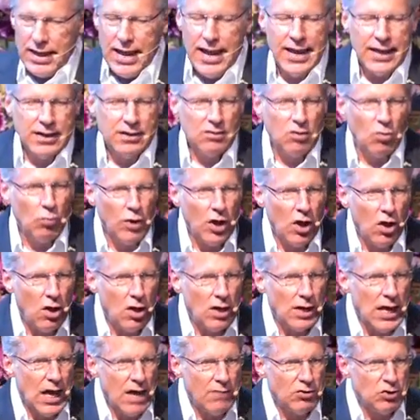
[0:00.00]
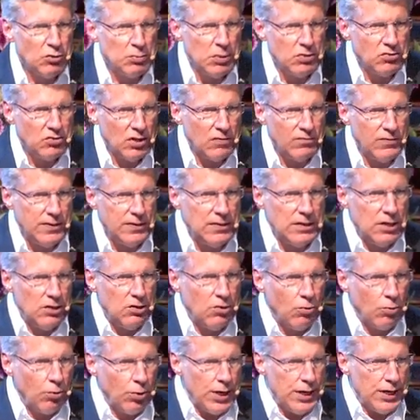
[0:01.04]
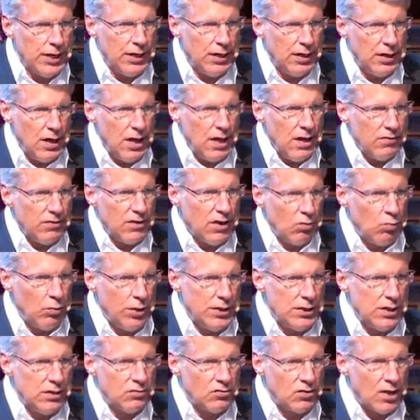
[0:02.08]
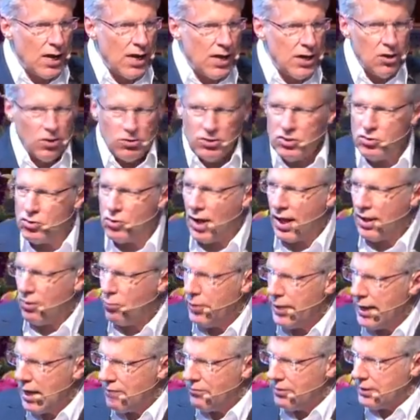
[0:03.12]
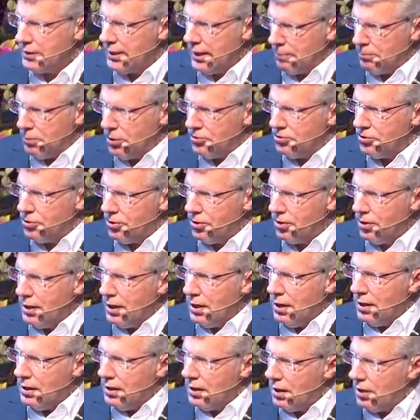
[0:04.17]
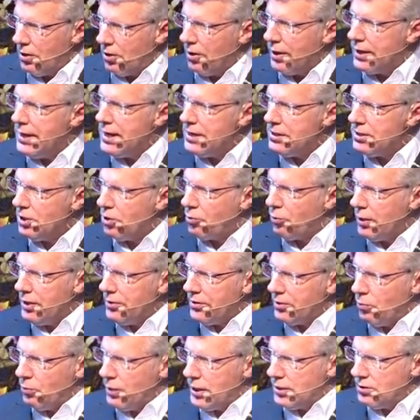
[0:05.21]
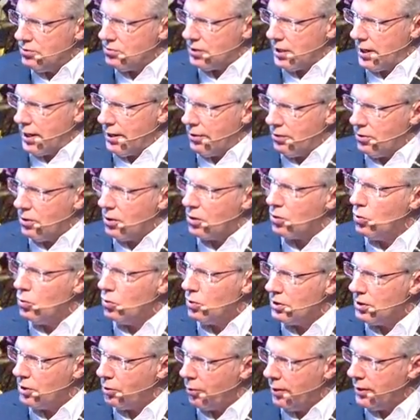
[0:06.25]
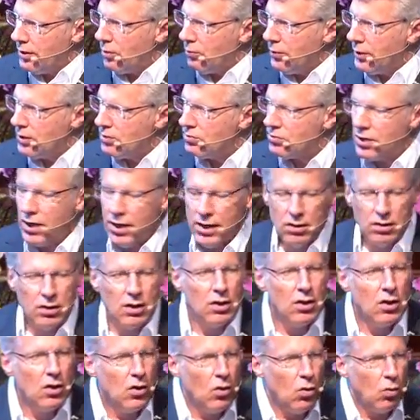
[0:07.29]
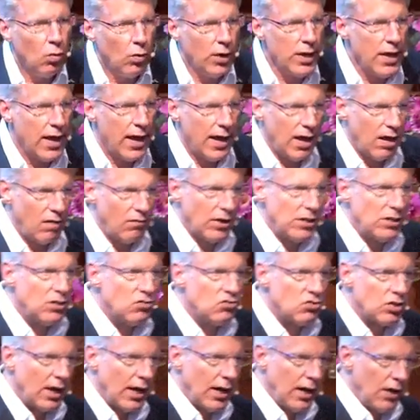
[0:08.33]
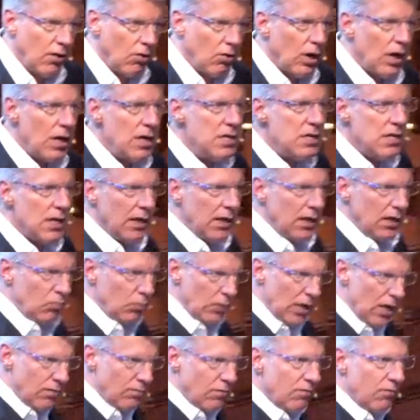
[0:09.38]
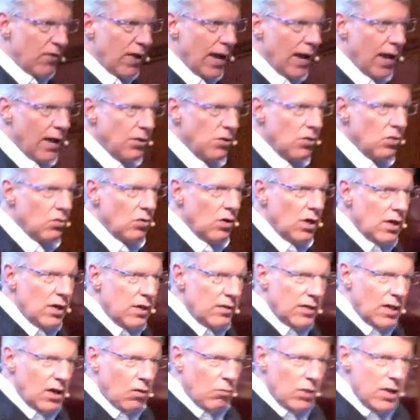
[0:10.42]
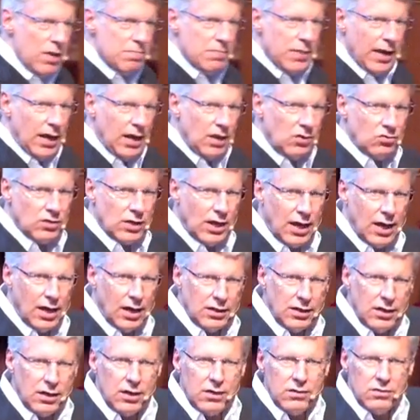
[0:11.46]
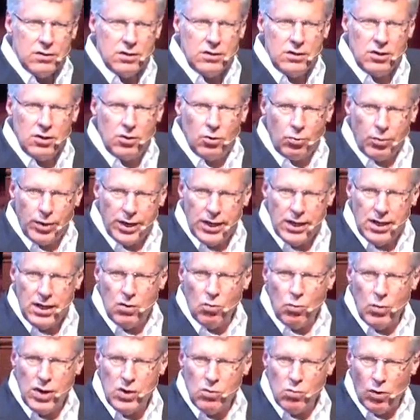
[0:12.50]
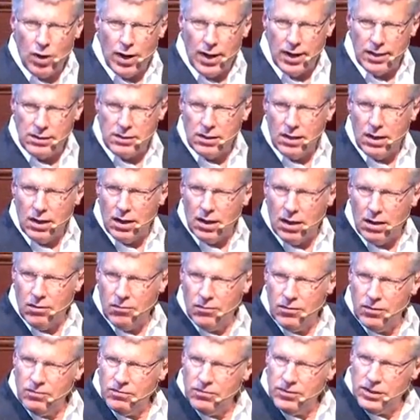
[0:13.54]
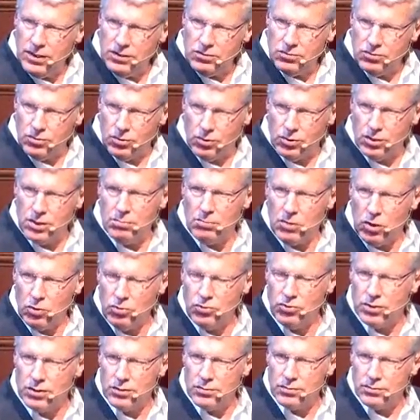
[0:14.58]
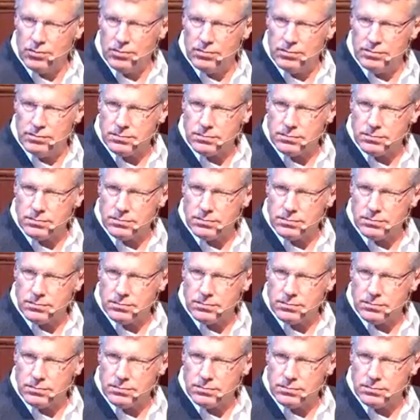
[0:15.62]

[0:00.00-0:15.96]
And we all have a specific degree that we desire. Just like we have a temperature or heat degree that we desire, or a cool degree that we desire, we have a desire, a need, we have a value that we base on the degree we want of these certain emotions.